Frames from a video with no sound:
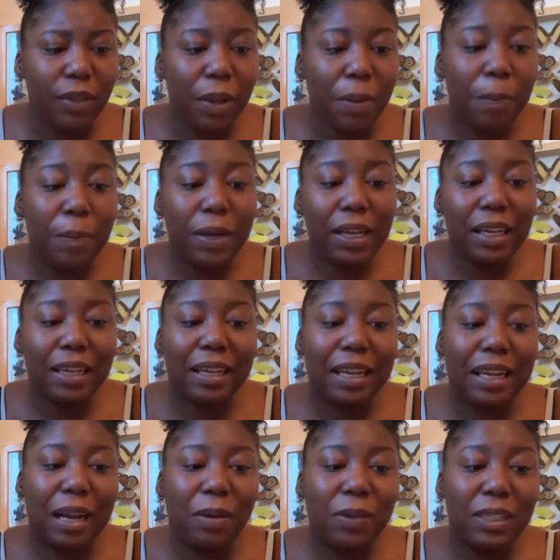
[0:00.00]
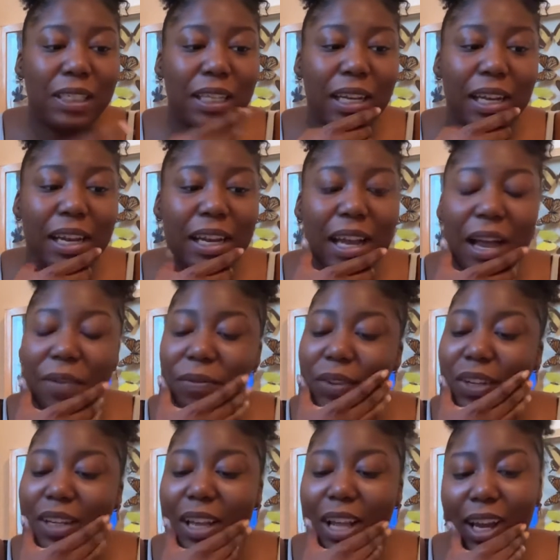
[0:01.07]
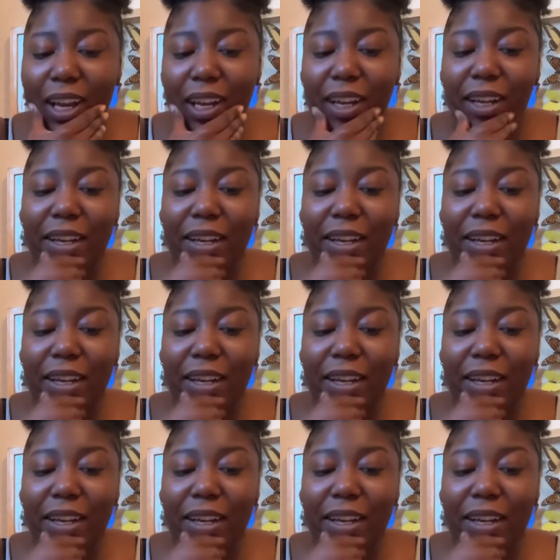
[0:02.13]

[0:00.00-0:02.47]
But like I was saying, I feel like